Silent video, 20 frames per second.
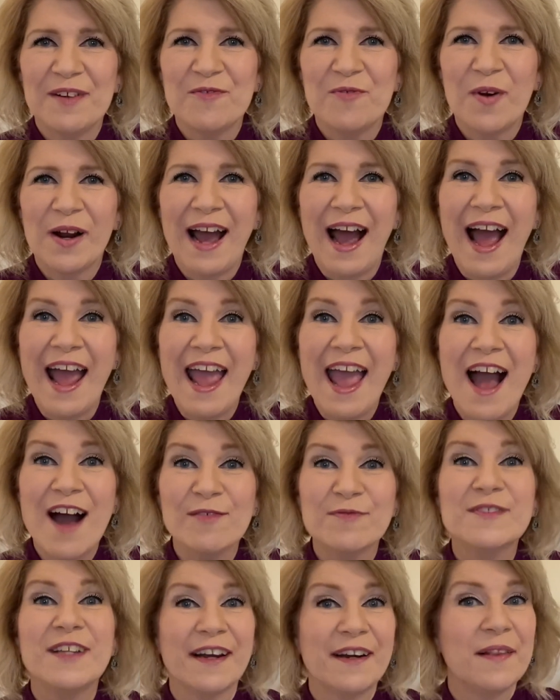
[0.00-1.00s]
of what I
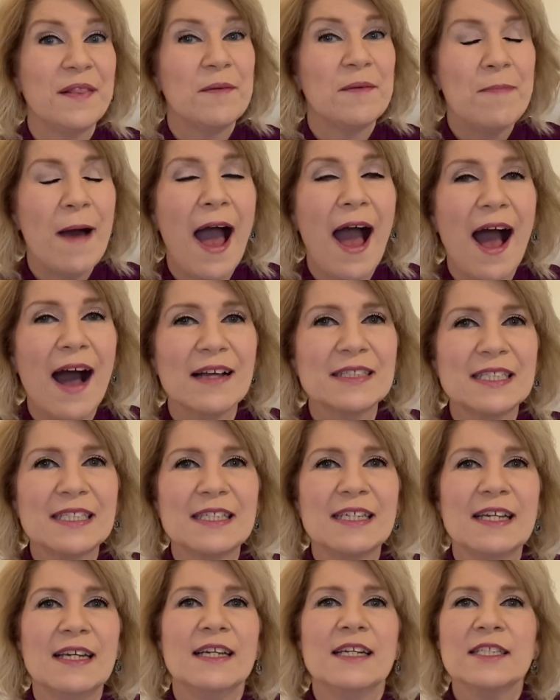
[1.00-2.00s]
have done in the past.